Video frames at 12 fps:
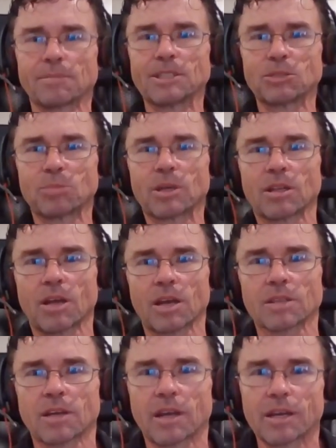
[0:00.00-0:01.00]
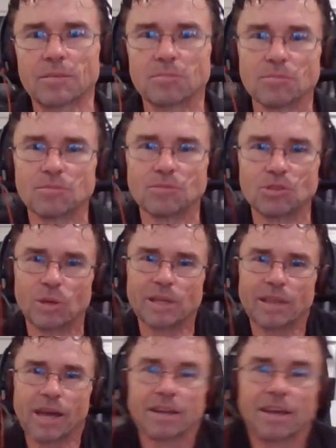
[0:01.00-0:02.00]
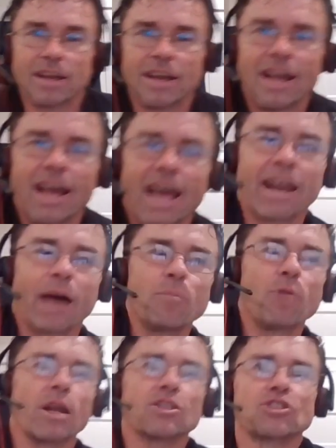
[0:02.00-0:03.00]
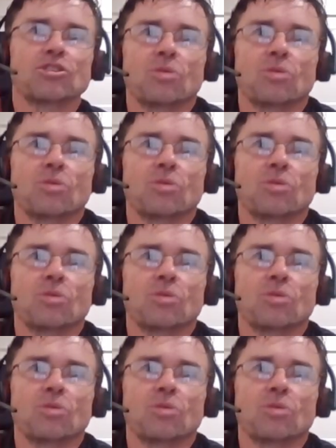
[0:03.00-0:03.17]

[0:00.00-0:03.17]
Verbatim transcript: and spend a lot of time doing that. And I'm not